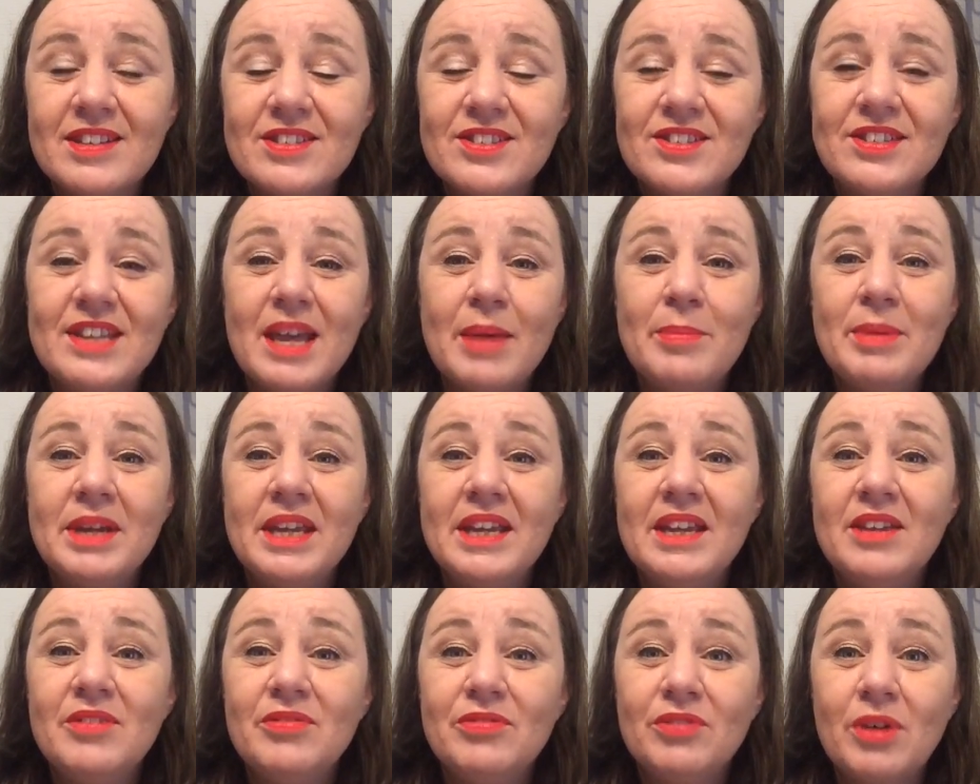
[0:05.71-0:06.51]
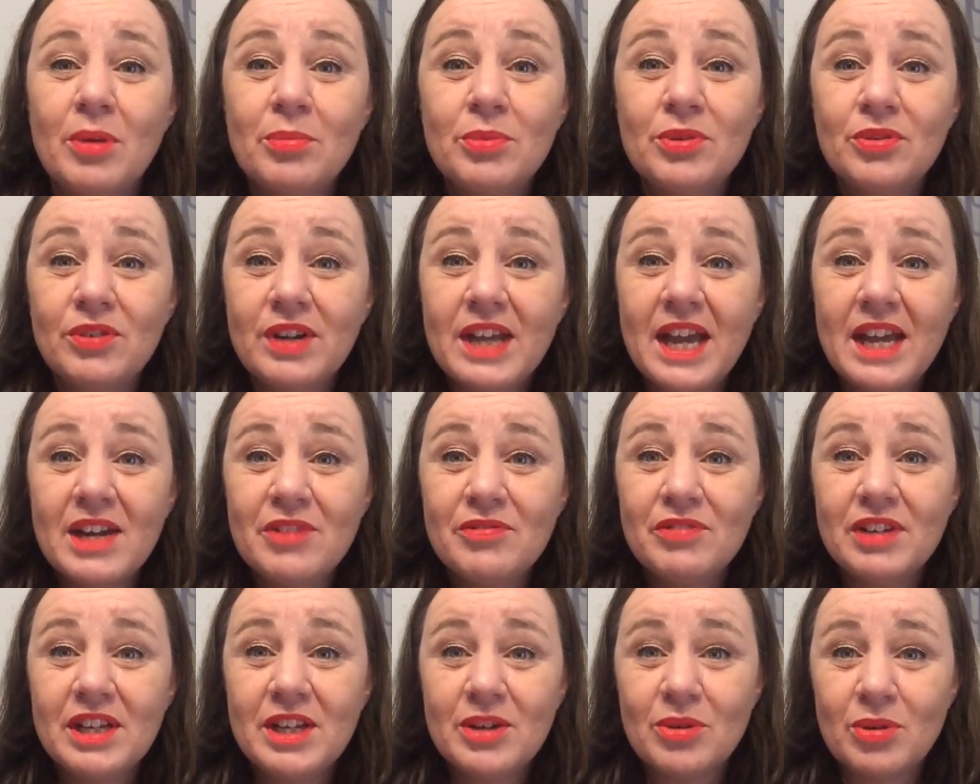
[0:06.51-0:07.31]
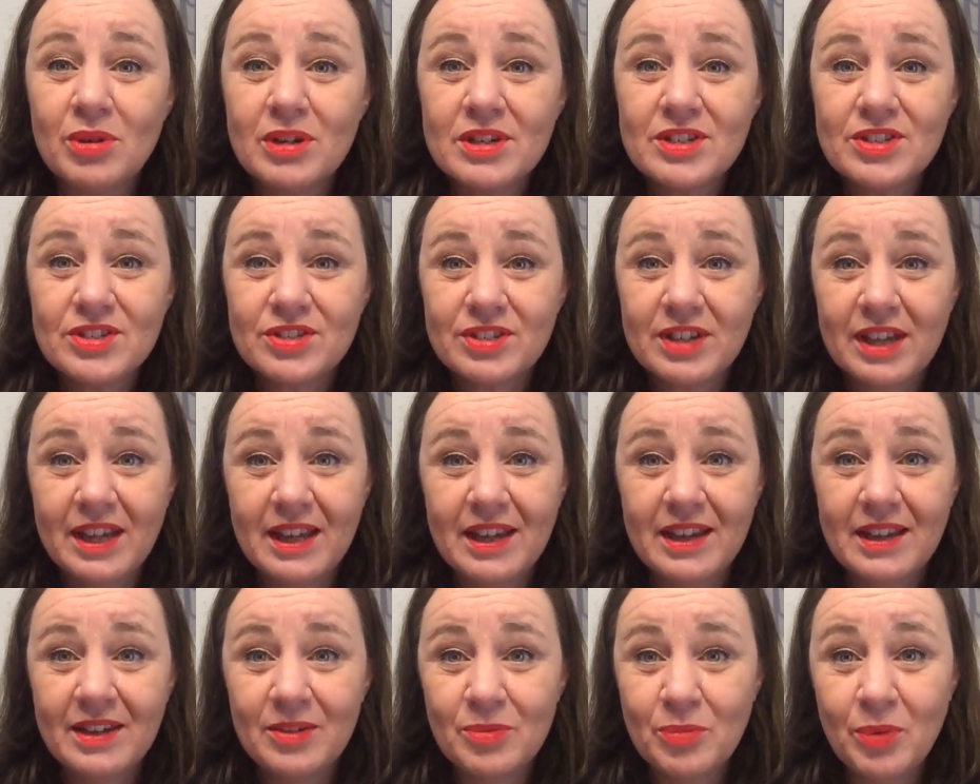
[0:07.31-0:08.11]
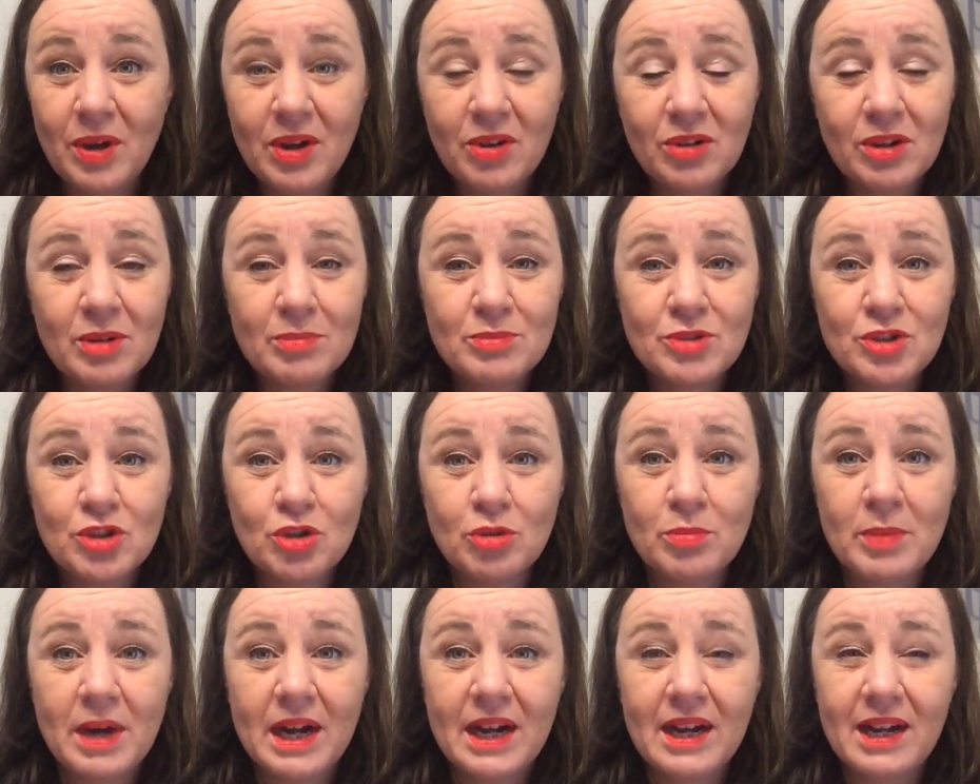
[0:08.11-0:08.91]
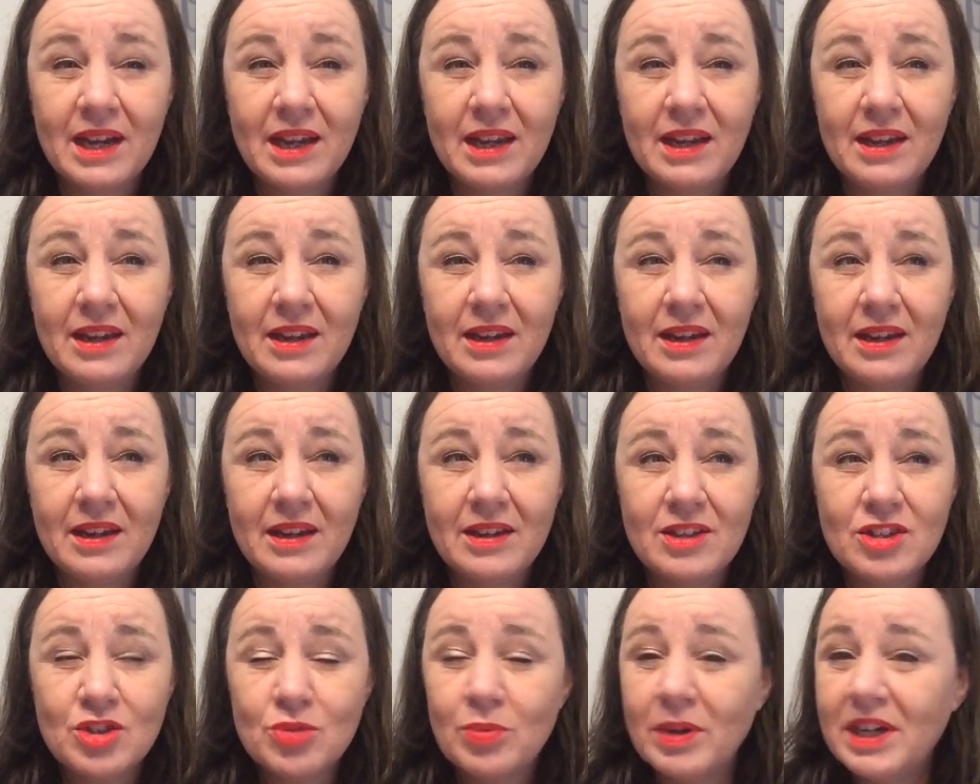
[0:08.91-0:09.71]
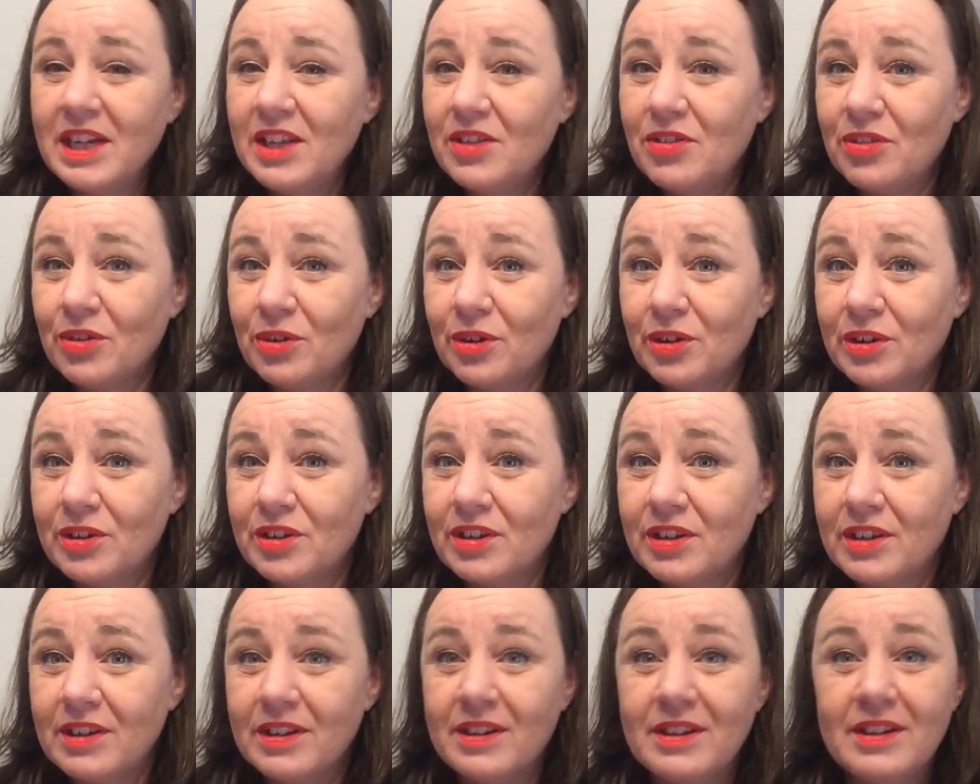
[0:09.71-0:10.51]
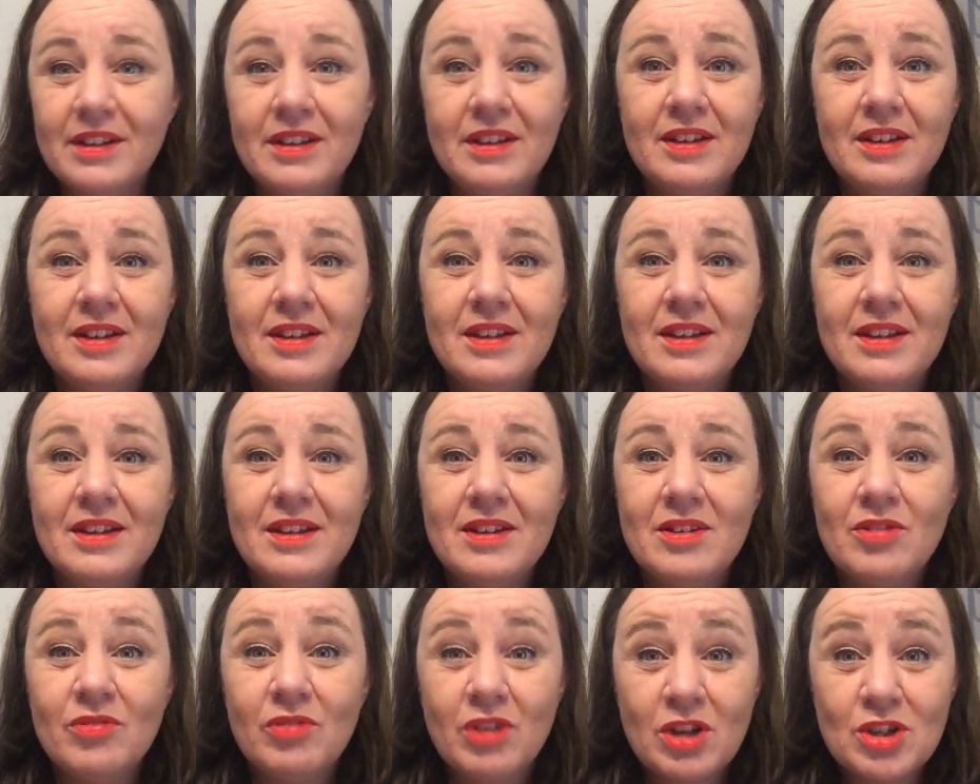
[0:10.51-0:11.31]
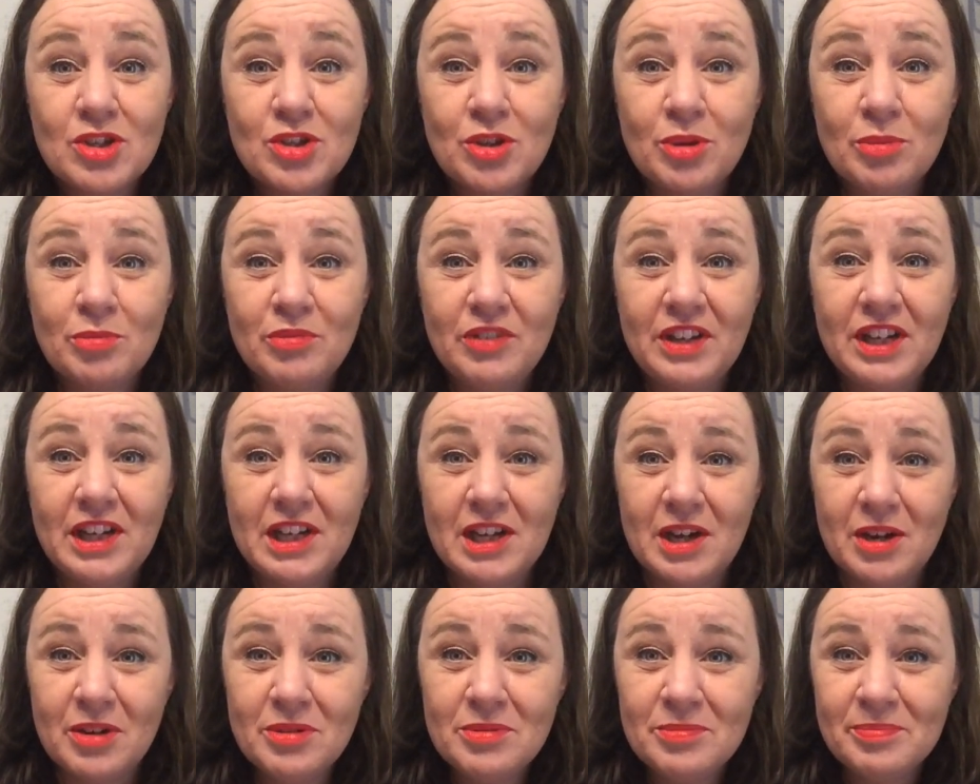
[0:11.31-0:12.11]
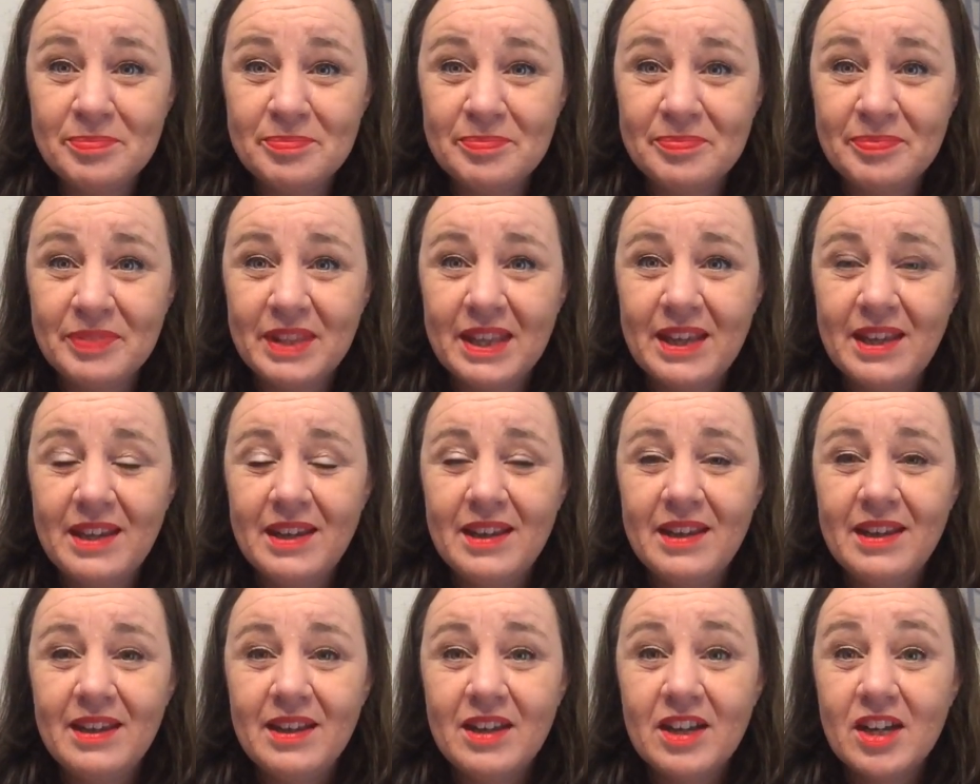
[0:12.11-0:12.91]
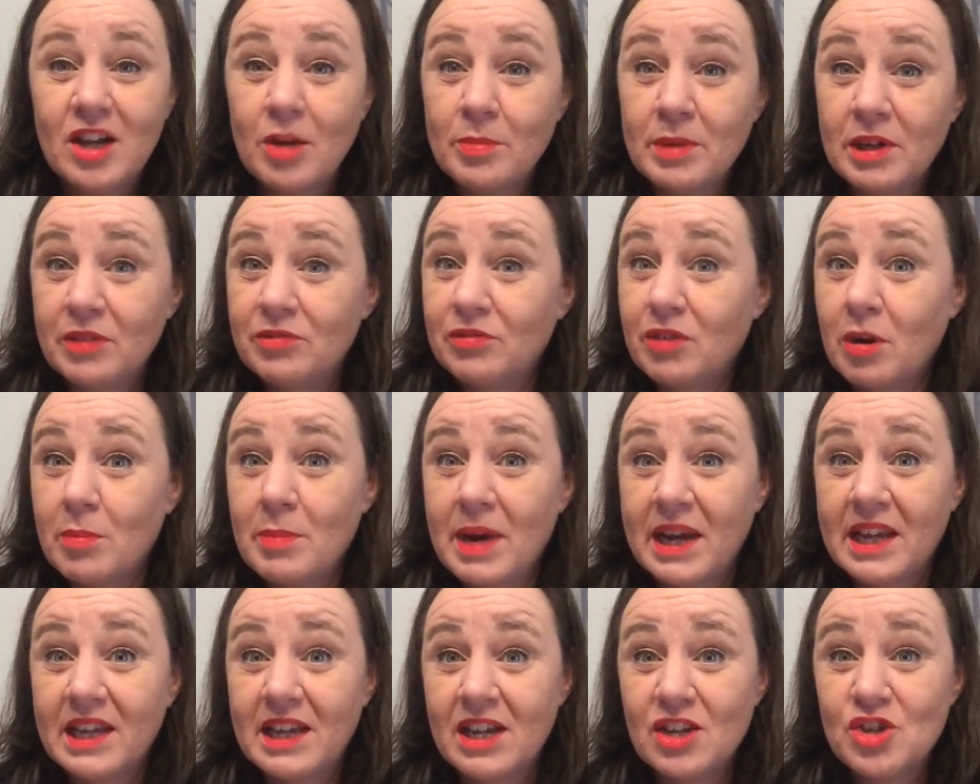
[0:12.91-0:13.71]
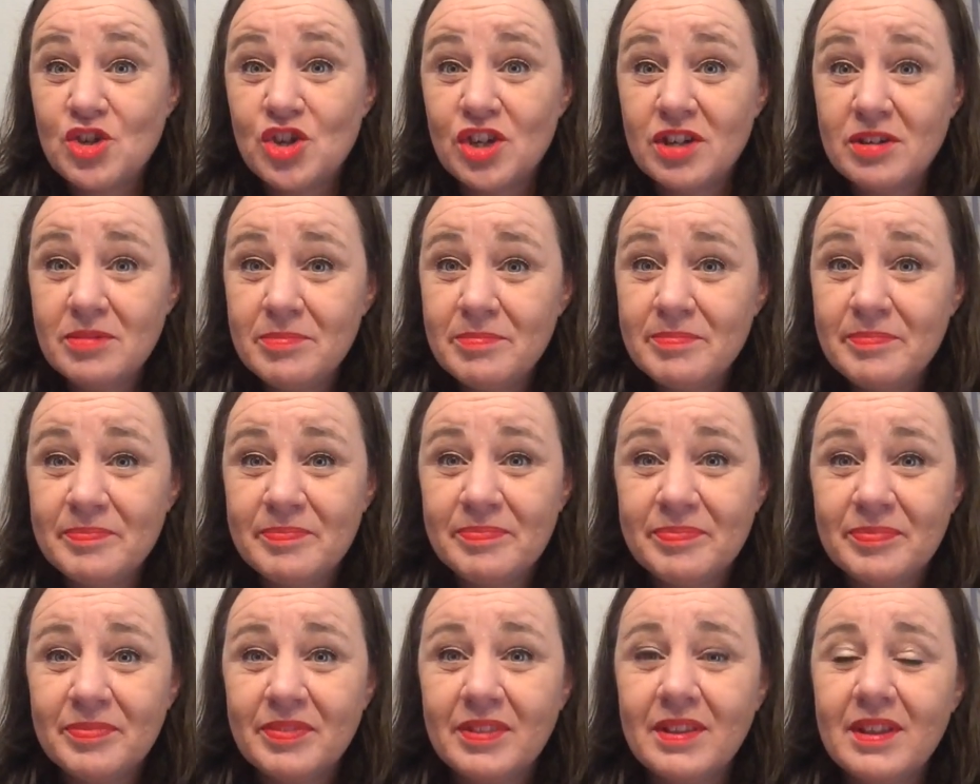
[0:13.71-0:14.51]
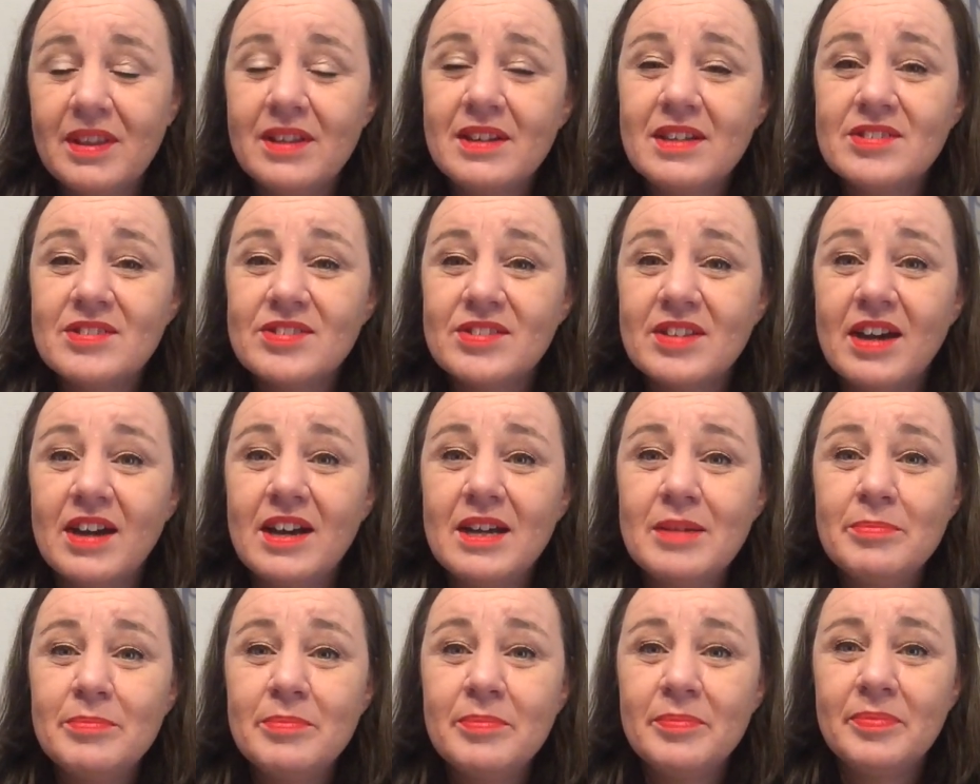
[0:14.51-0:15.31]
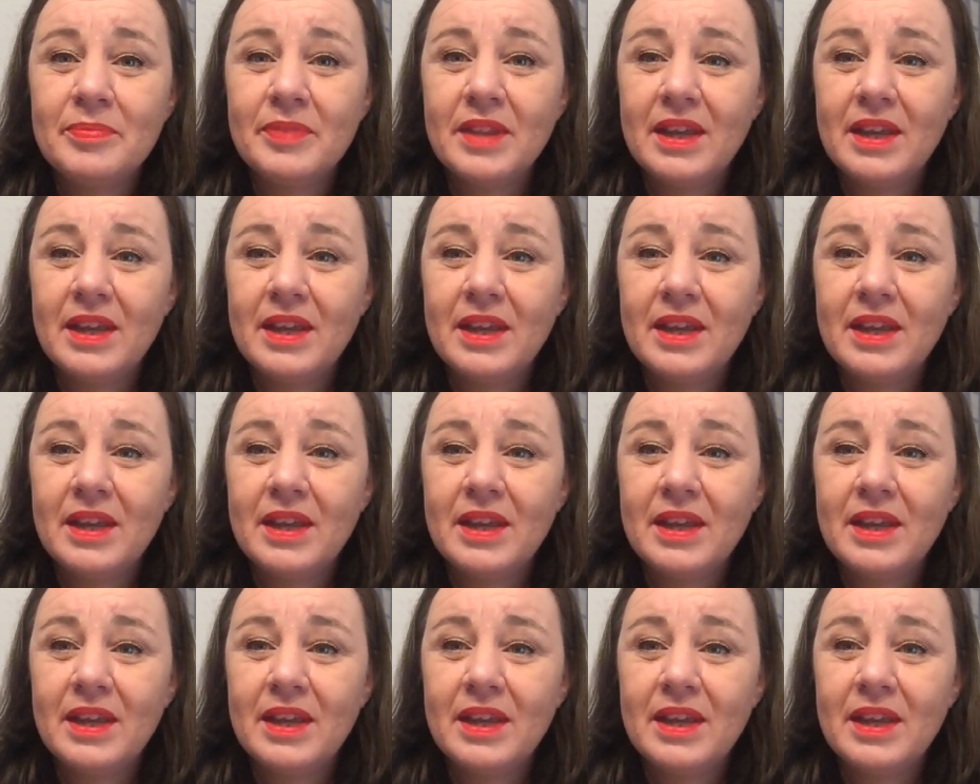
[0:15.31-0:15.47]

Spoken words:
It's Debbie from Creatively Yours, and welcome to my 23rd Flosstube video, coming from my kitchen this time.